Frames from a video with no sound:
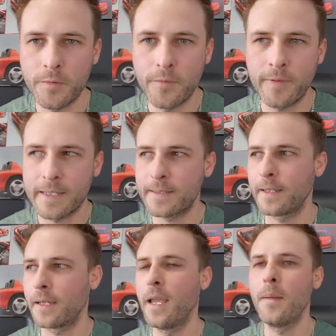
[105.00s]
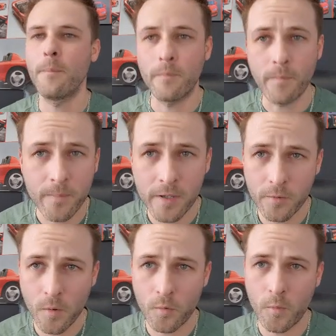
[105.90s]
investing, maybe you
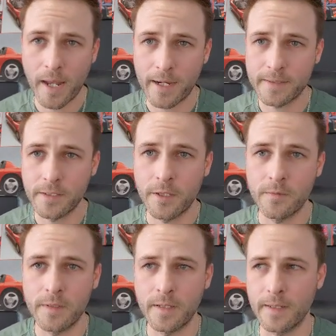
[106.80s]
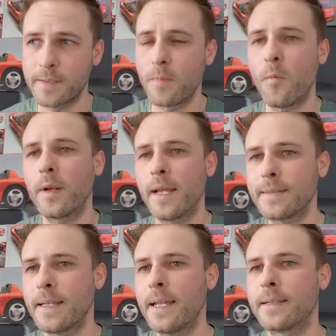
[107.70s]
don't know what XEQT is, but when I
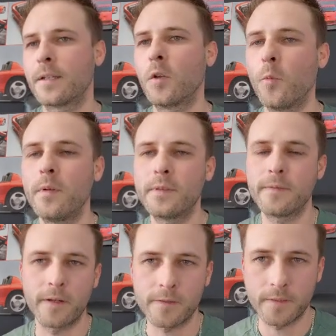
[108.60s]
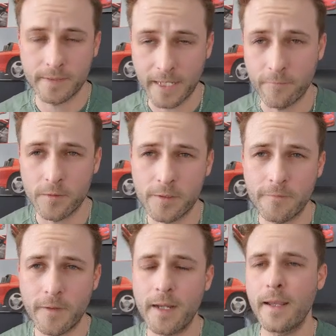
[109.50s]
say it's global
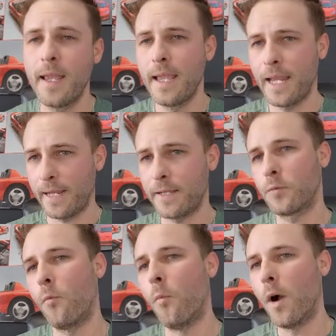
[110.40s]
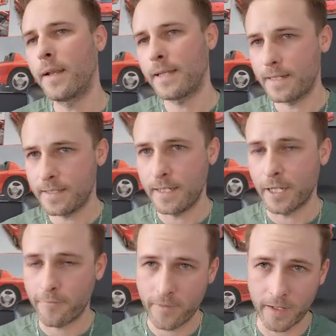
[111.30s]
diversified, it is one
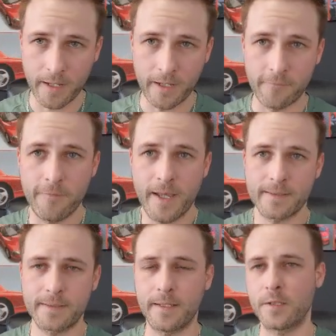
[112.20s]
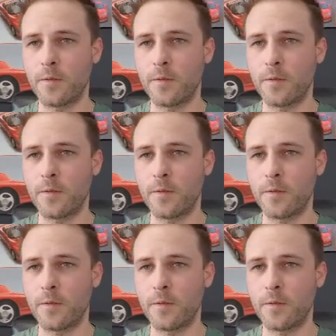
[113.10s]
ETF that it invests into